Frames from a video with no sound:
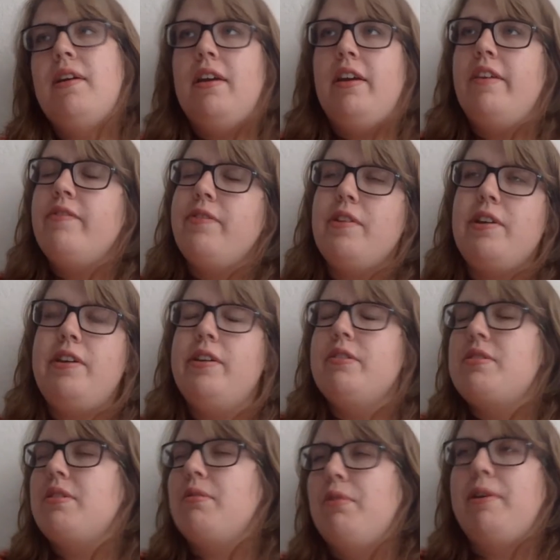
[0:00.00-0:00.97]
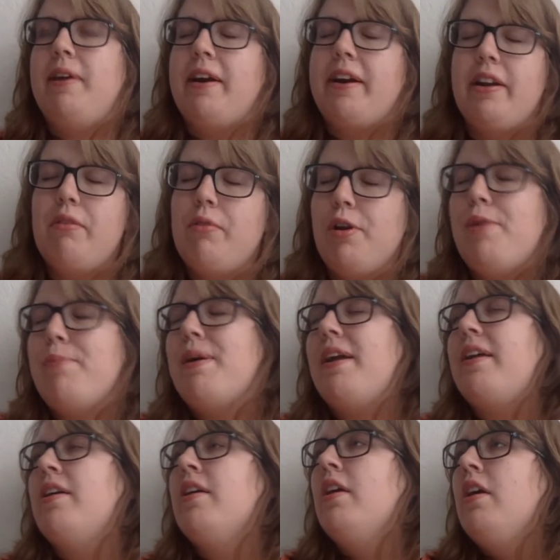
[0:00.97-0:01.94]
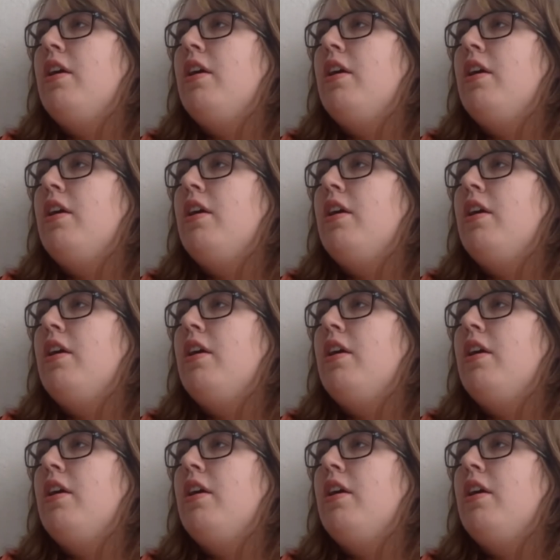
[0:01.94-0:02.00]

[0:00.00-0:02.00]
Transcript: and for you, so we're not going to worry about it.